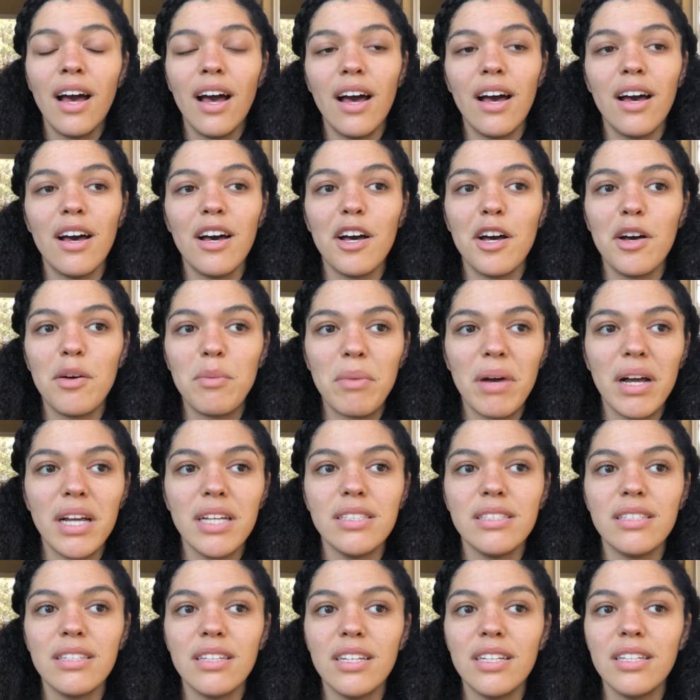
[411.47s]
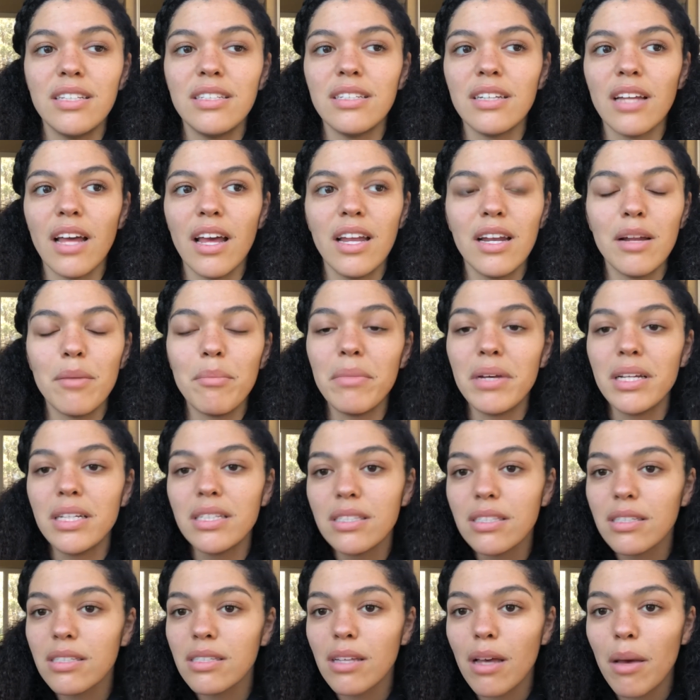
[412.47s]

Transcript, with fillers: Um, I send an immense